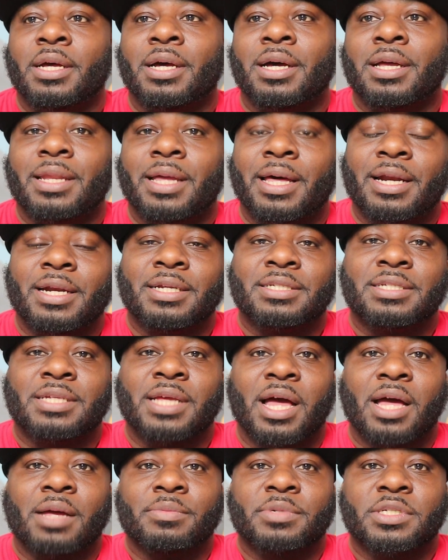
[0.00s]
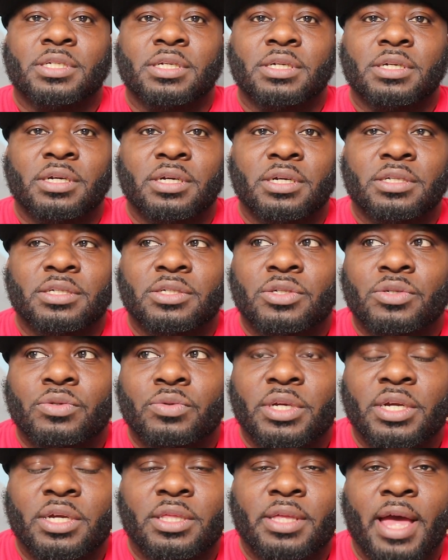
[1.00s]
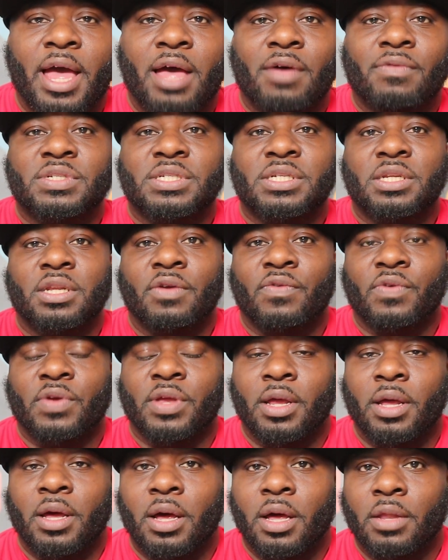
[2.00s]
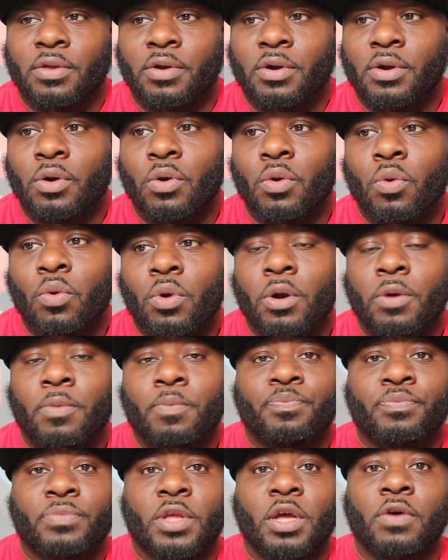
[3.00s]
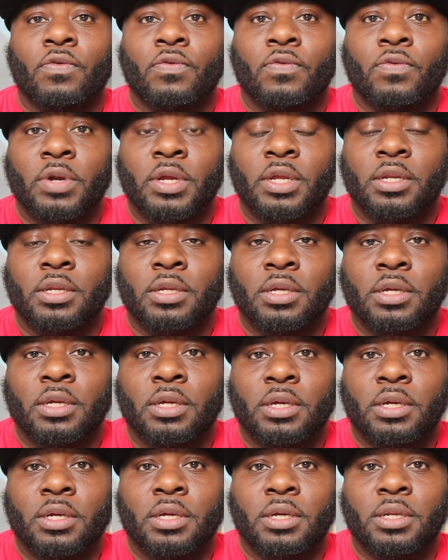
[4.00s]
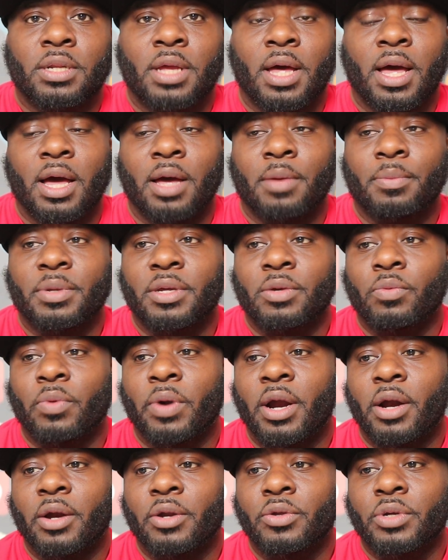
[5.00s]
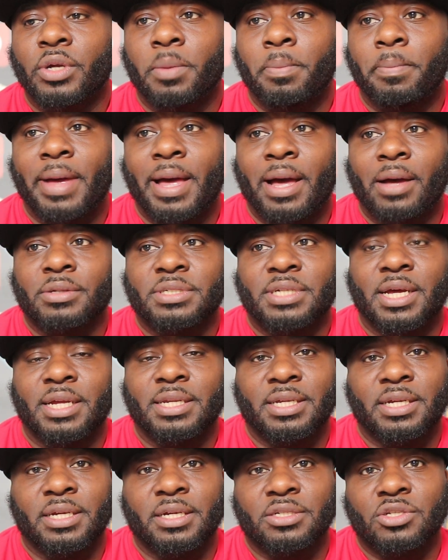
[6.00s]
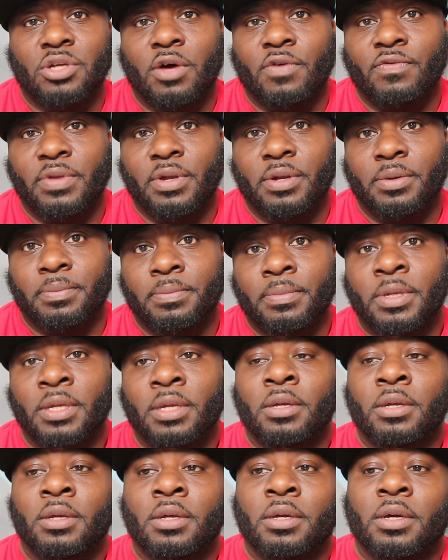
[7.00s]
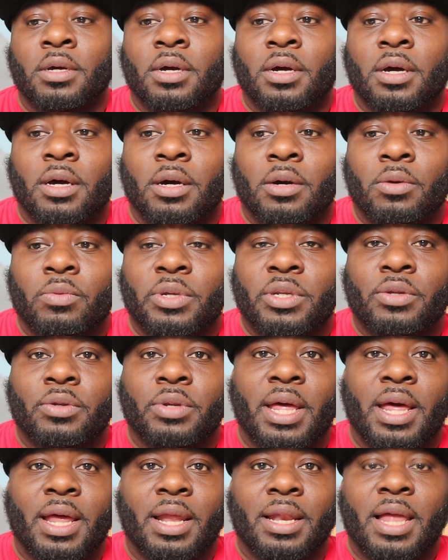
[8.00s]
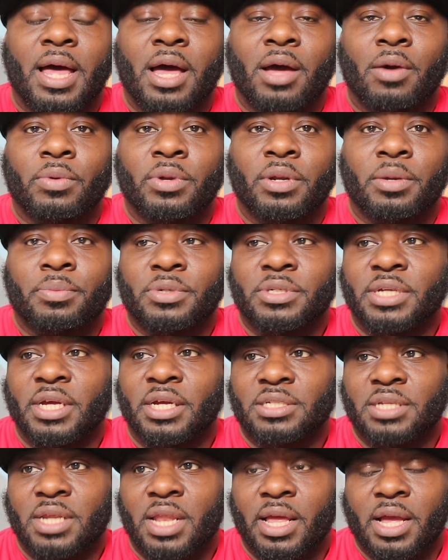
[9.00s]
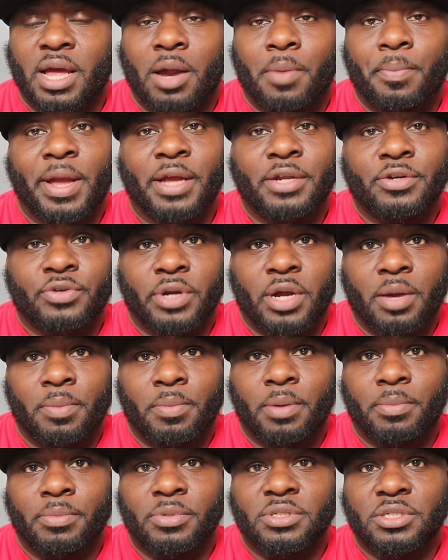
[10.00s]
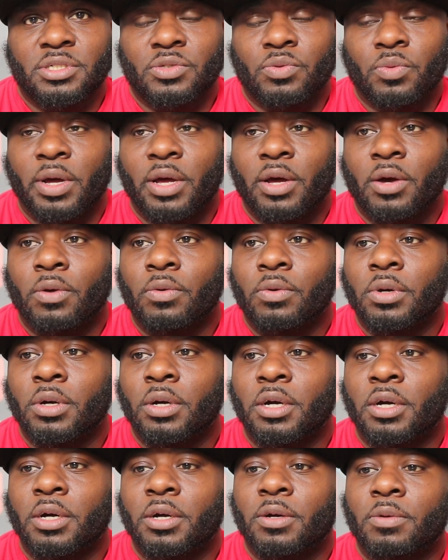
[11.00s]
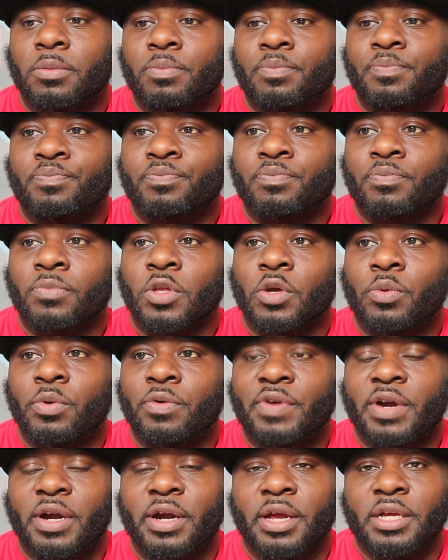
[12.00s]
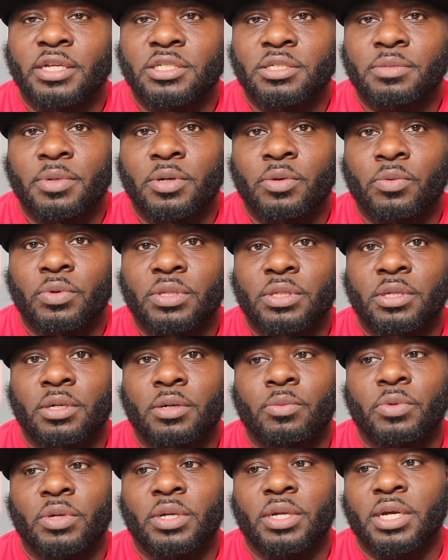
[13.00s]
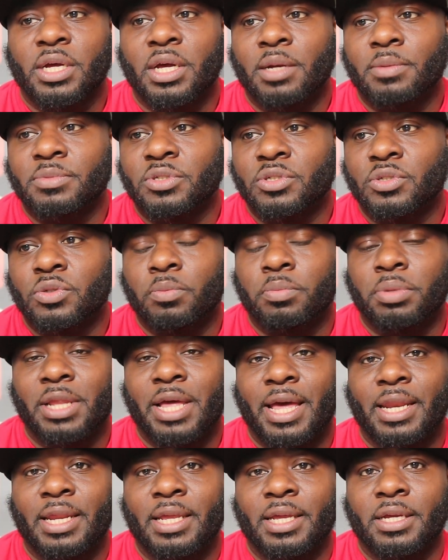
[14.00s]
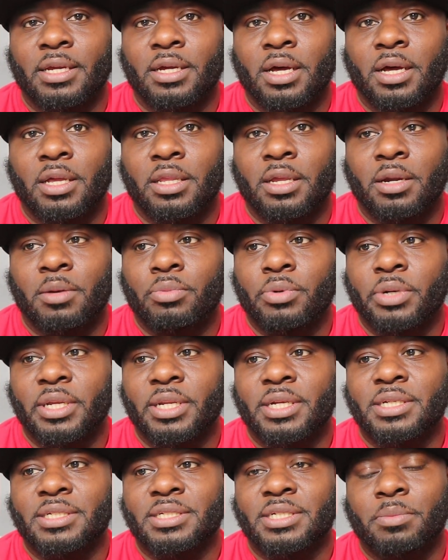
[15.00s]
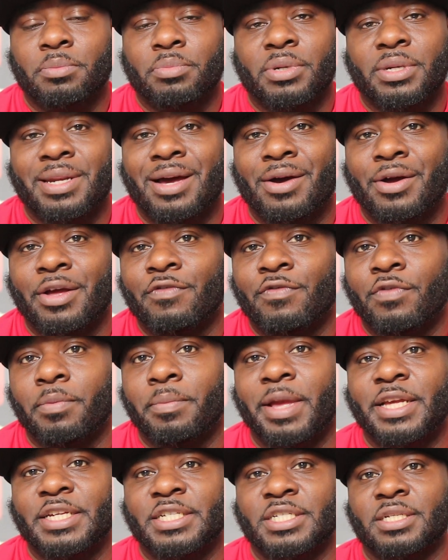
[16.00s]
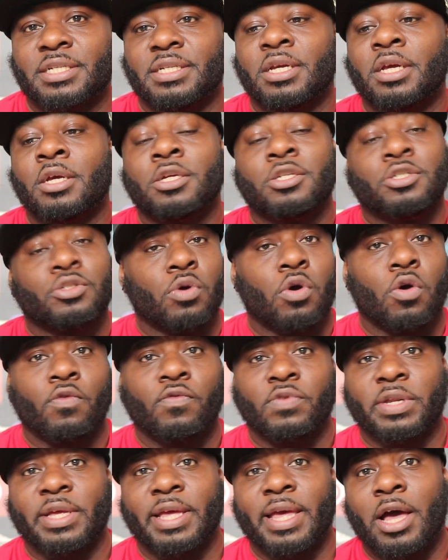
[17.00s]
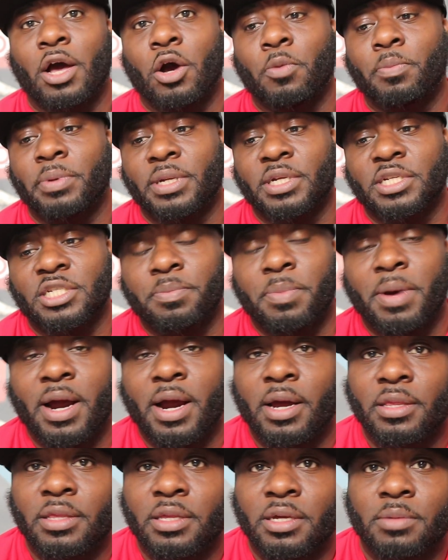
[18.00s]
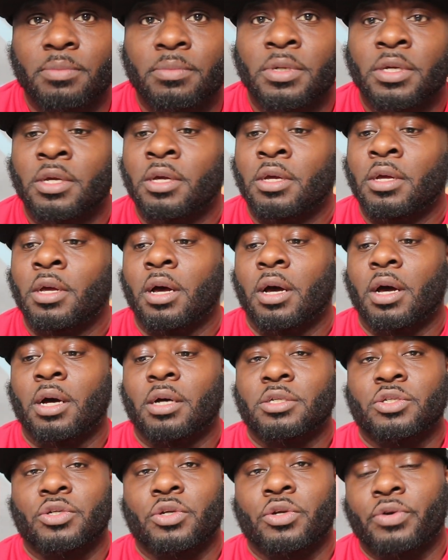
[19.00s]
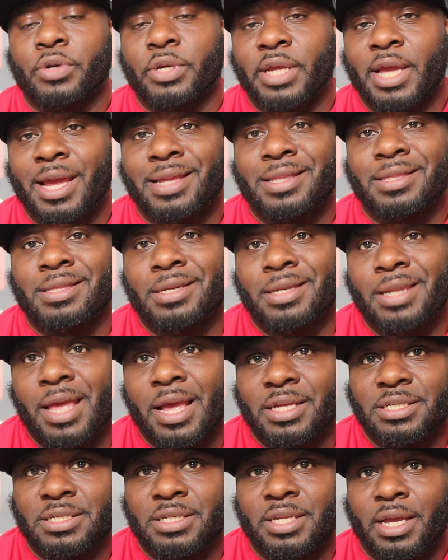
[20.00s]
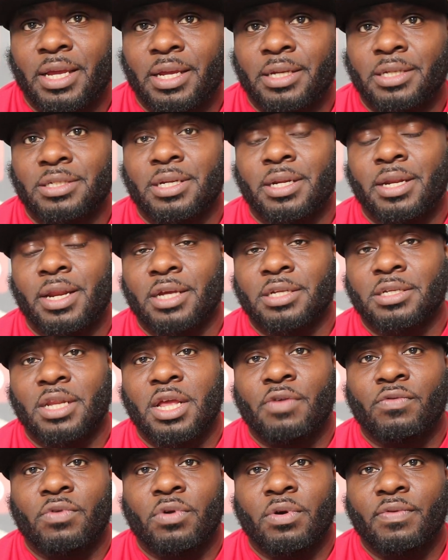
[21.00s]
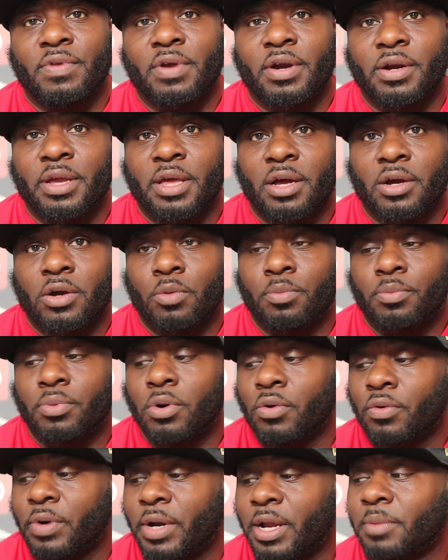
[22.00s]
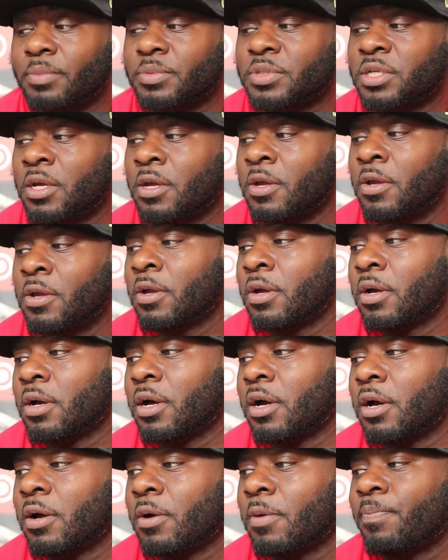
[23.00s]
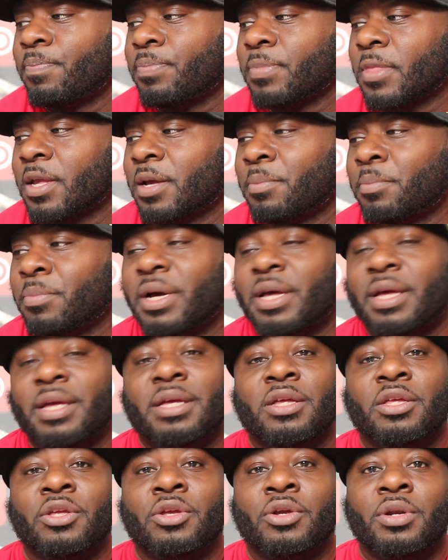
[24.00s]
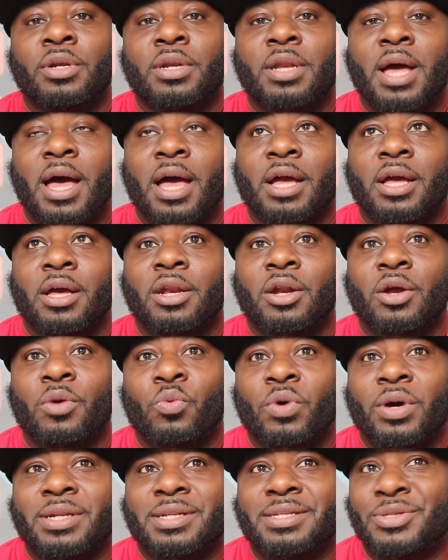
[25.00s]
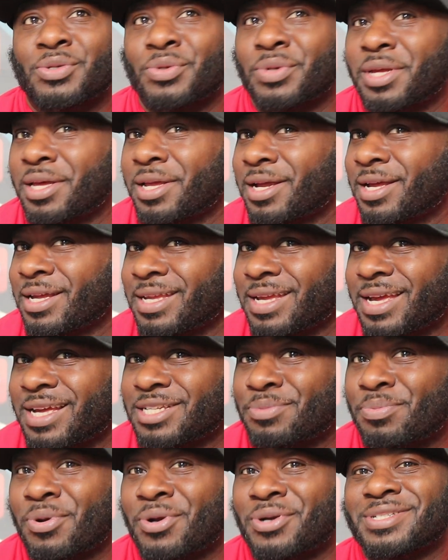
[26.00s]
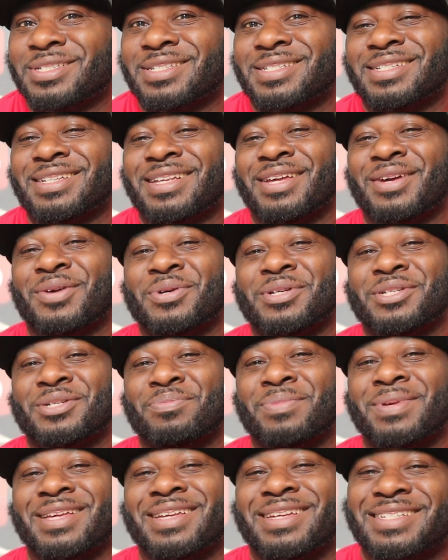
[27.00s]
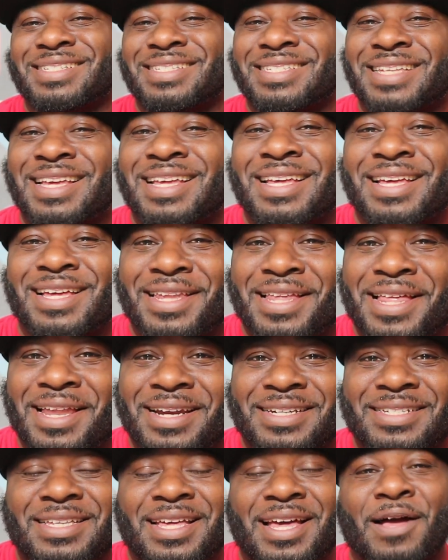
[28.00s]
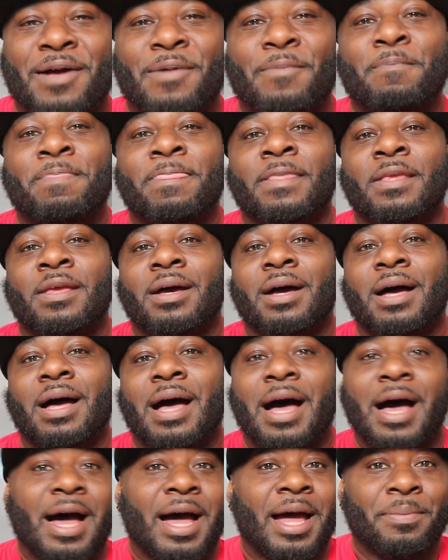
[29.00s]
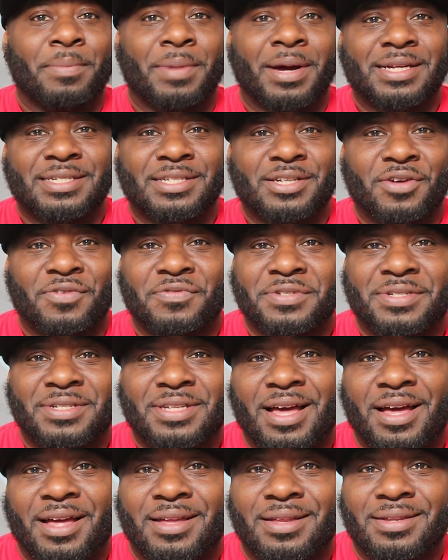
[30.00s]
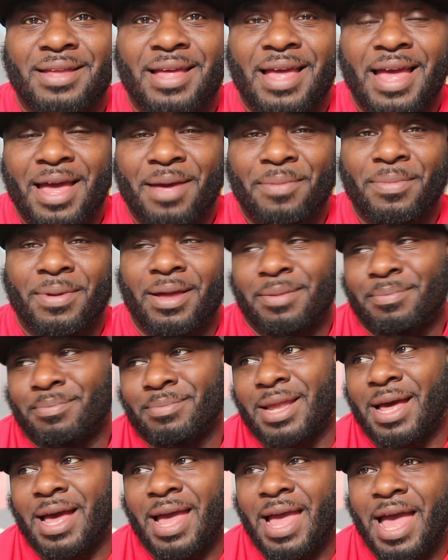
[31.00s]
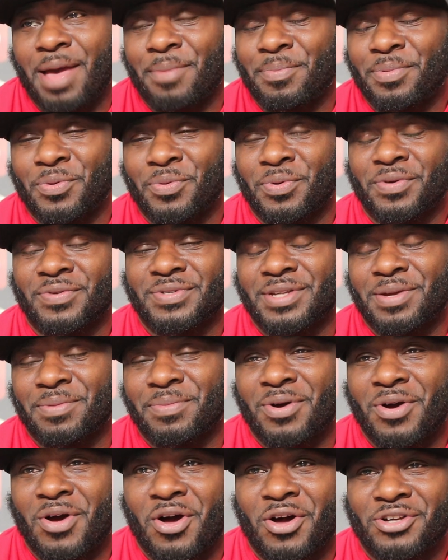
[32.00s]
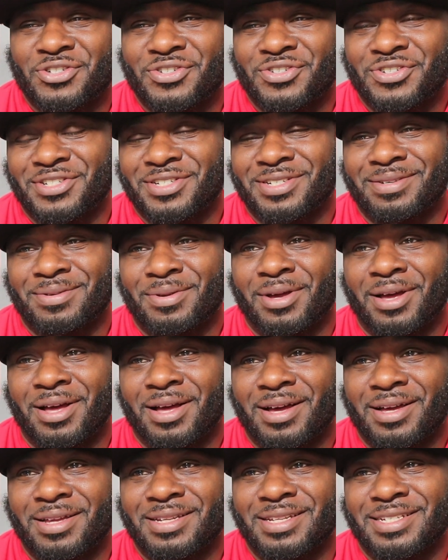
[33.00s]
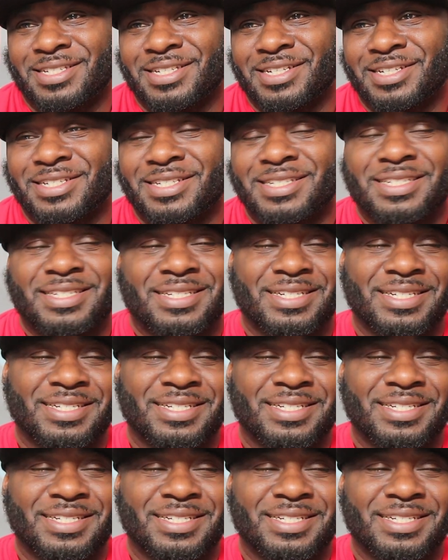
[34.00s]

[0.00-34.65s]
A lot of the time it's good to either have a significant other or a friend in the hobby where you can bounce ideas off them. Uh, we do that a lot when it pertains to like our Patreon members as well. Um, we're very intimate with them when it comes to planning uh, their breedings and putting out information to hopefully help and inspire them uh, to create the next stage, the next level of their gecko programs. Um, but you're not gonna want to get a yes person, which means a lot of the time I myself is not happy. I'm not happy with some of Audra's Uh, decisions.